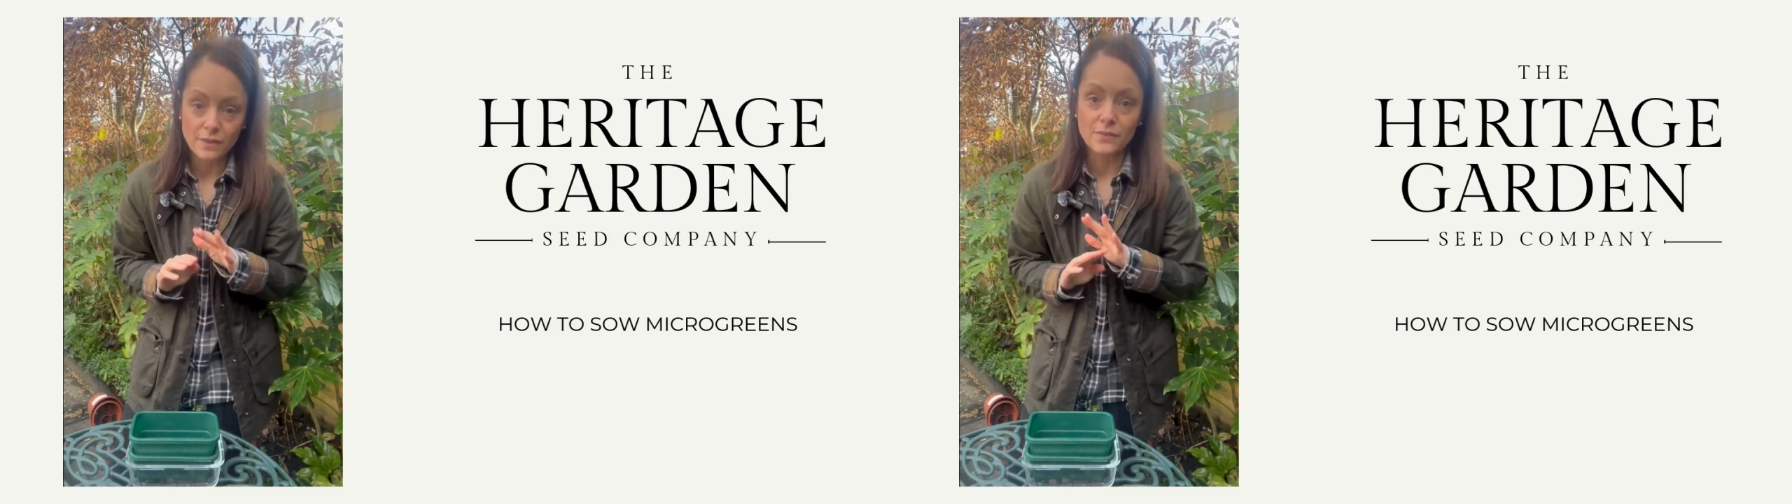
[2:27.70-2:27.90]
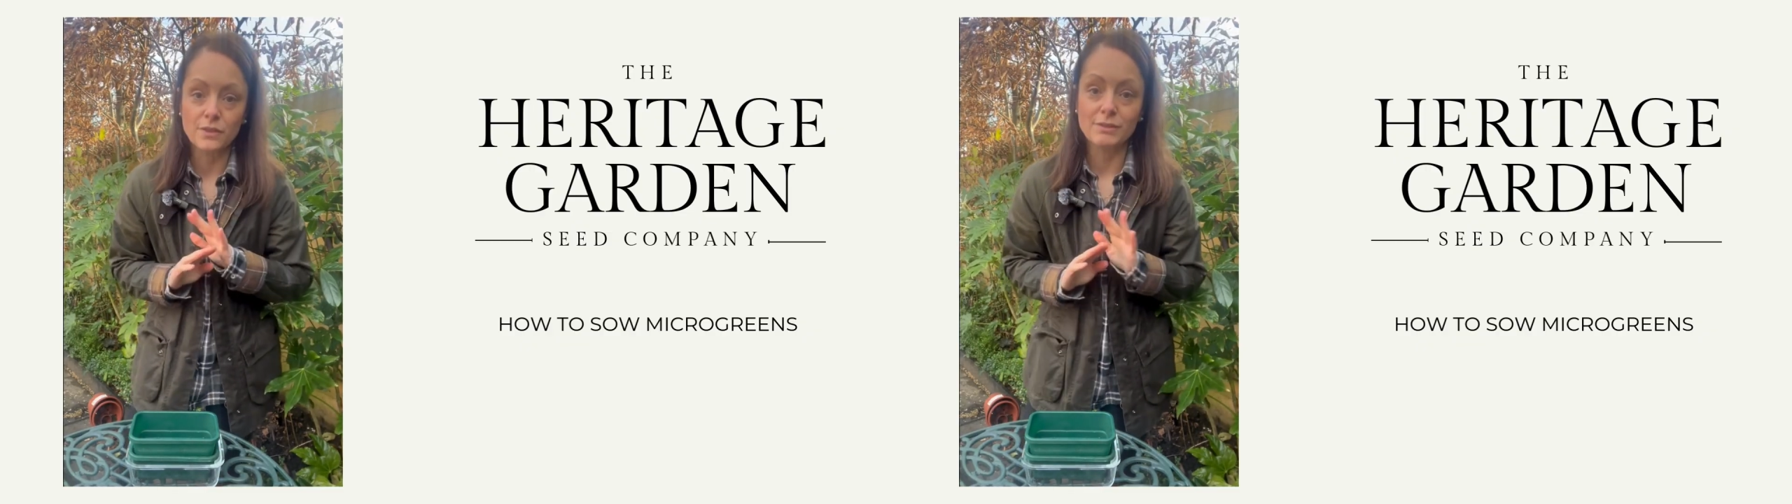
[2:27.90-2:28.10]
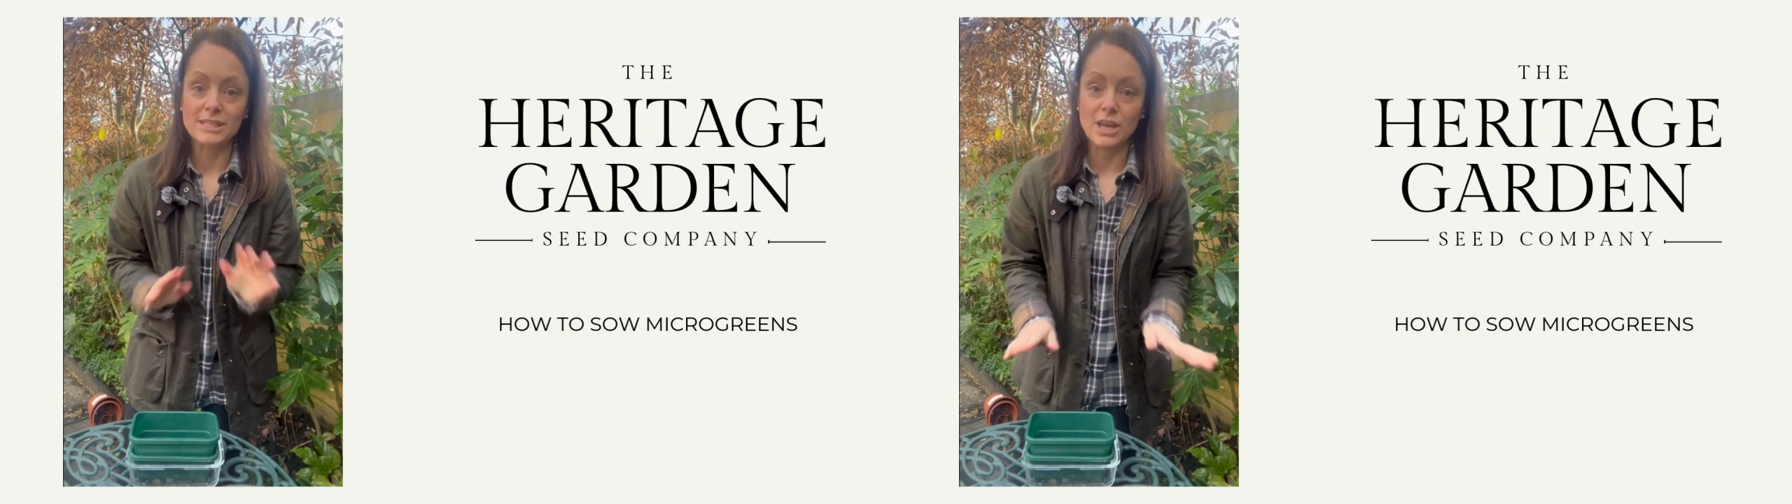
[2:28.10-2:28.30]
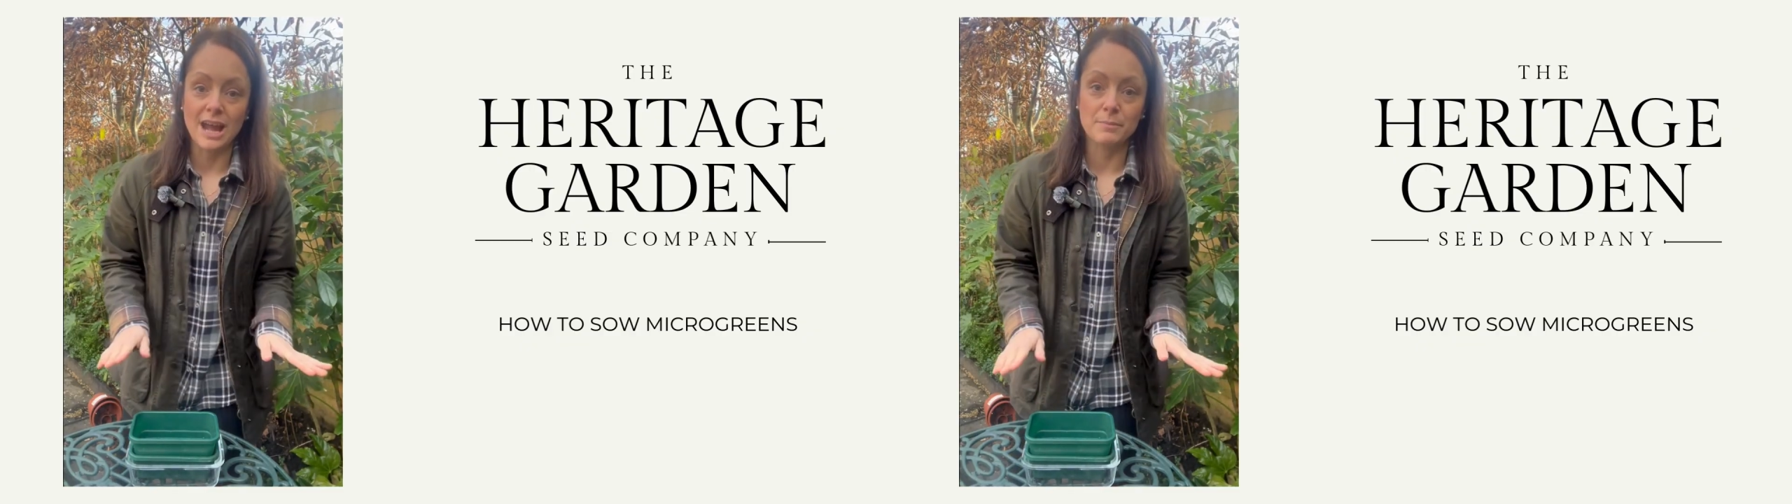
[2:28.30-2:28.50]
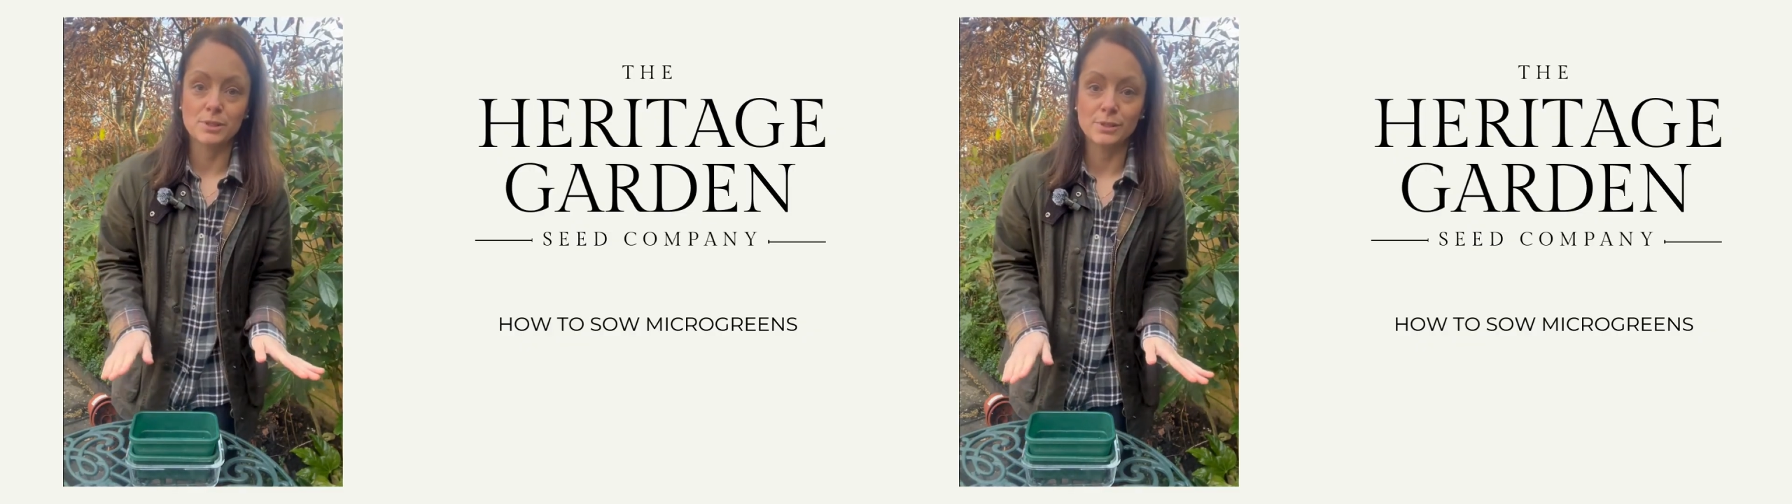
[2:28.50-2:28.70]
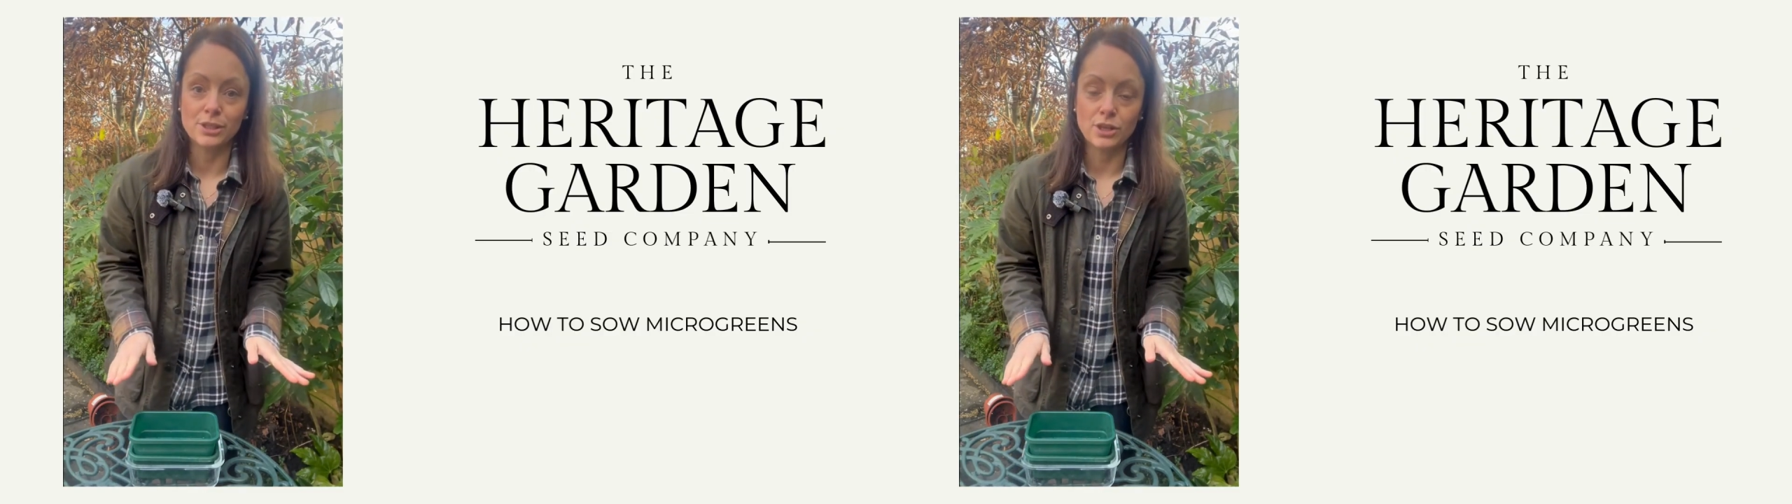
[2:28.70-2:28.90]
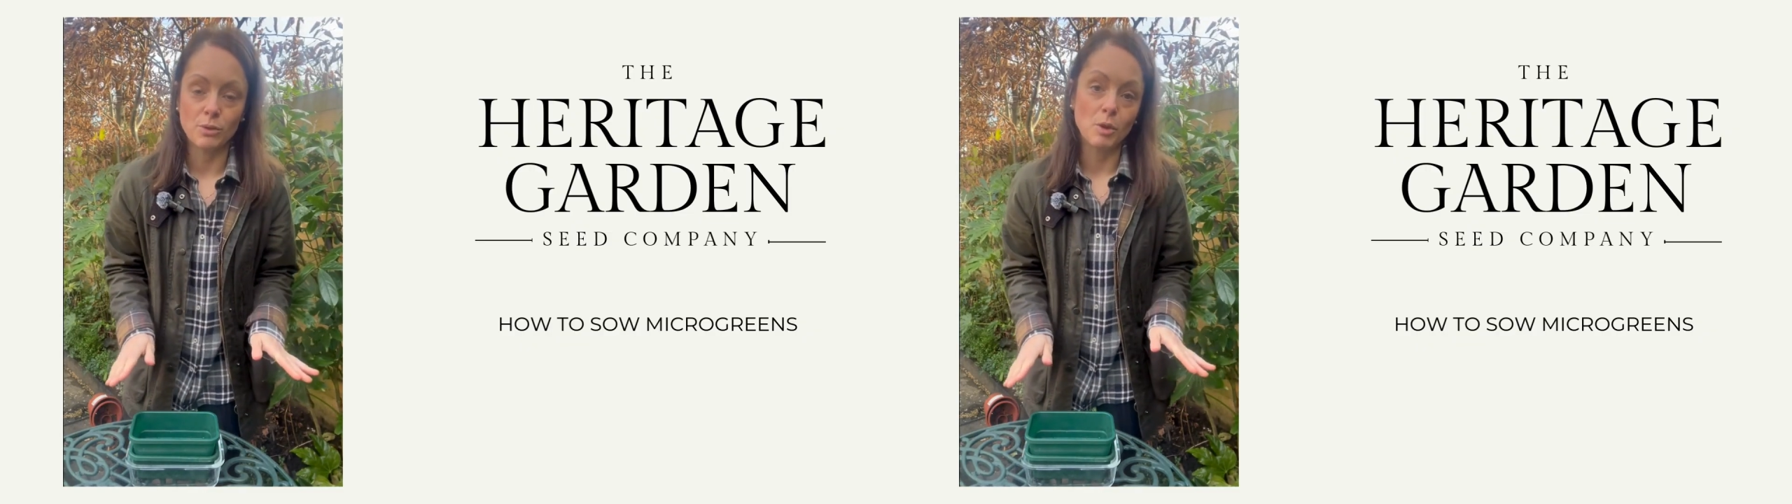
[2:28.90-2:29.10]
There is absolutely no